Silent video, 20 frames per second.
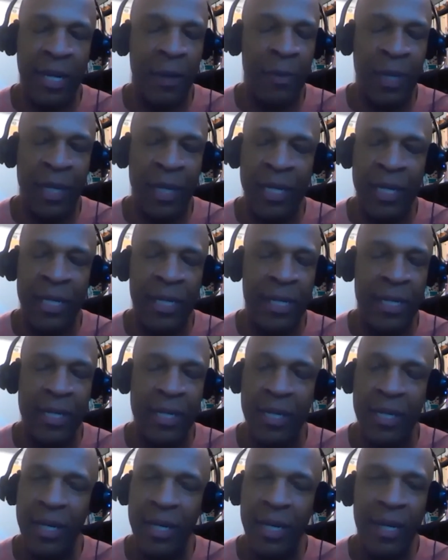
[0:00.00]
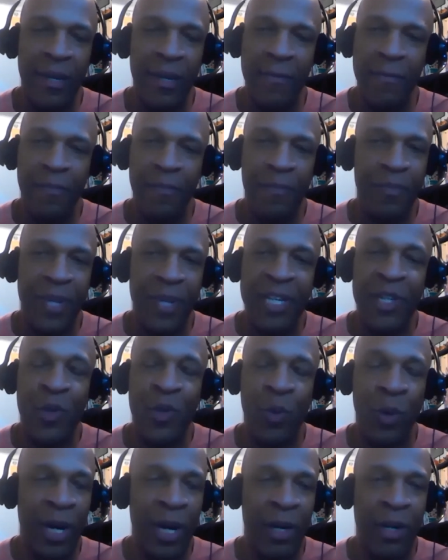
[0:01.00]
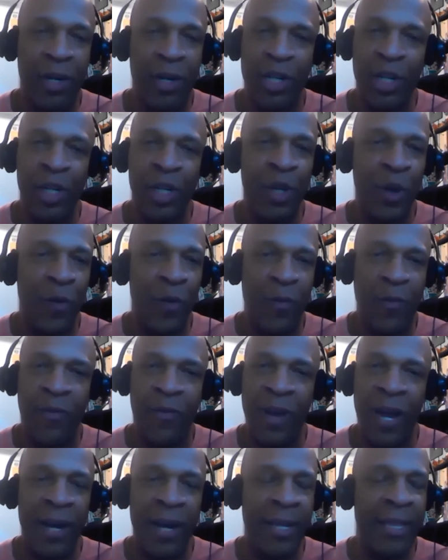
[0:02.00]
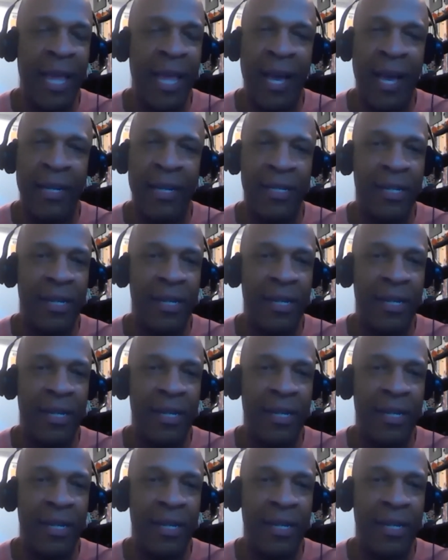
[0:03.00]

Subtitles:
I mean, it's rare. You don't find that,